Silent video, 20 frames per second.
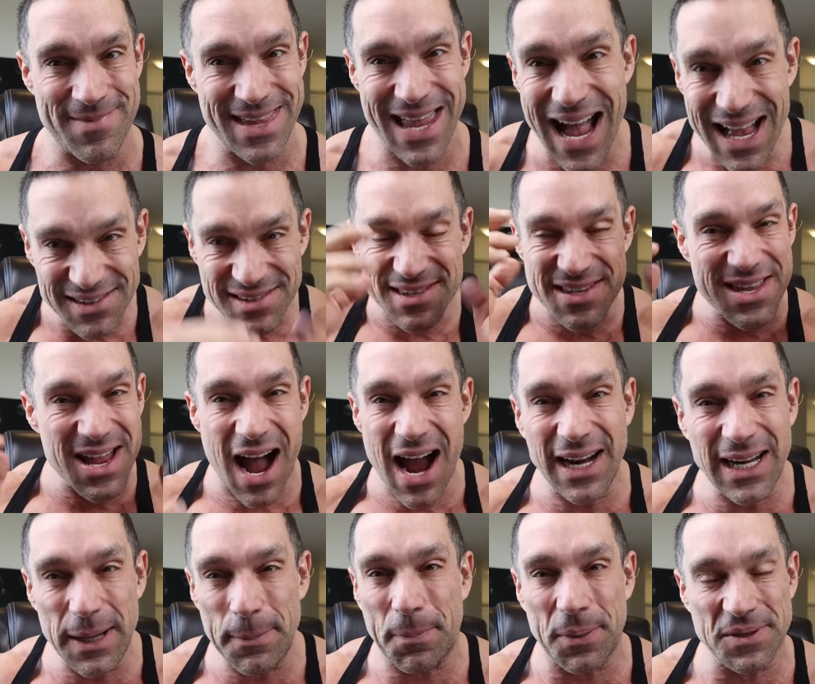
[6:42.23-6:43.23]
That's
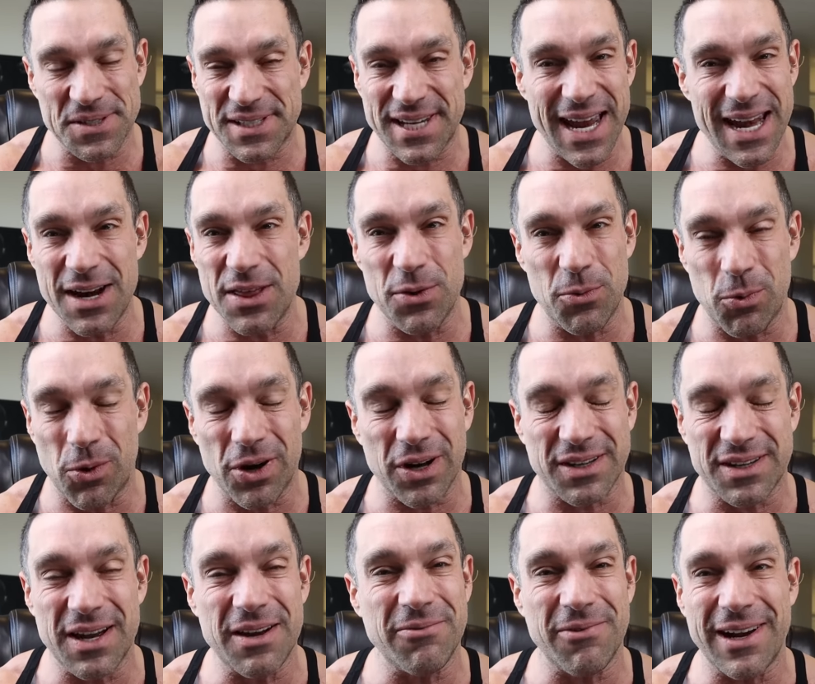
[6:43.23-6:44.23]
90% of the
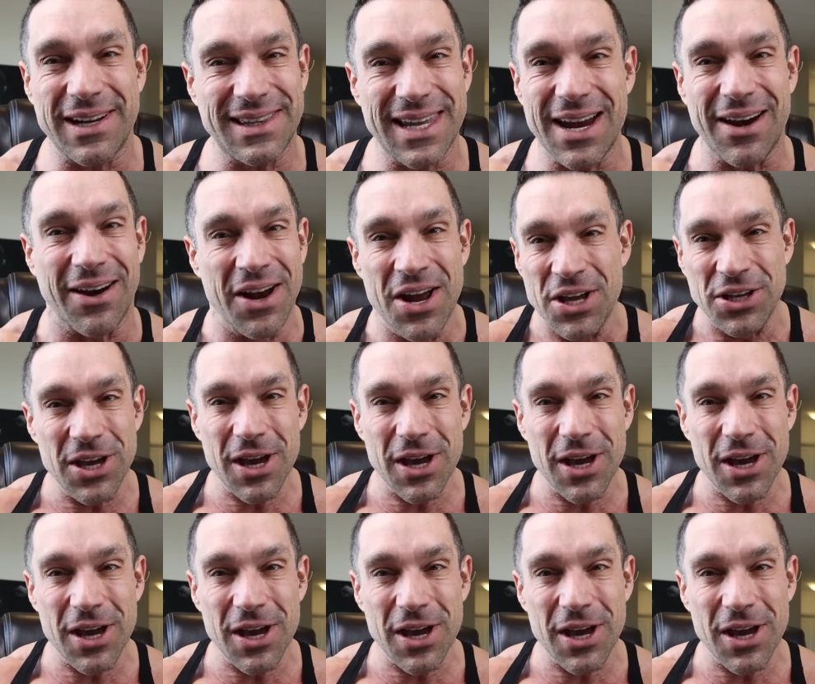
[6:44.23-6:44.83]
work done right there.